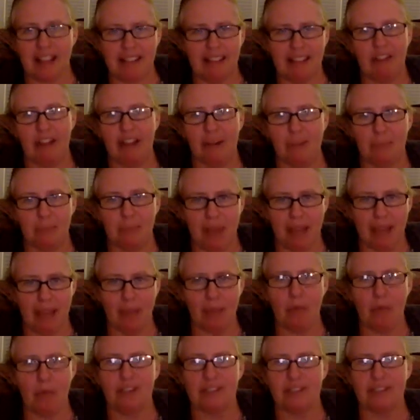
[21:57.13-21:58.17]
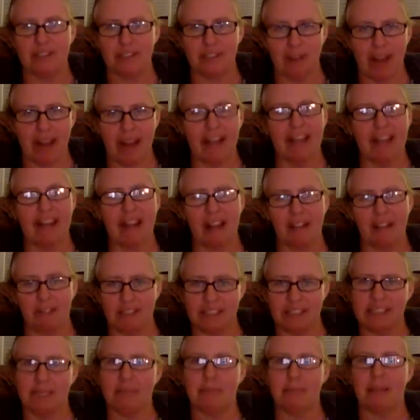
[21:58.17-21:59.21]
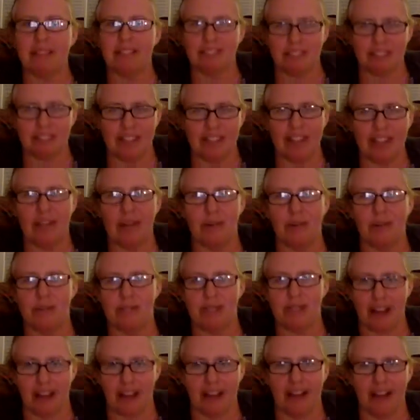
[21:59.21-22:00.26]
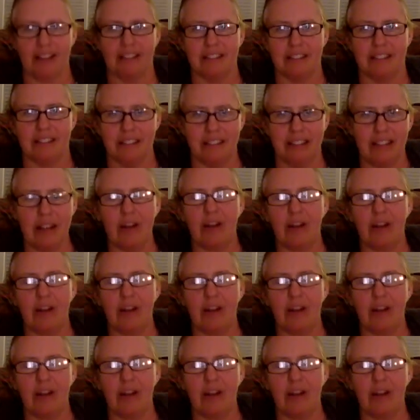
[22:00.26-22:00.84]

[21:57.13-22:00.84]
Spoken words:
they've got to pay 1 credit every semester that goes on, or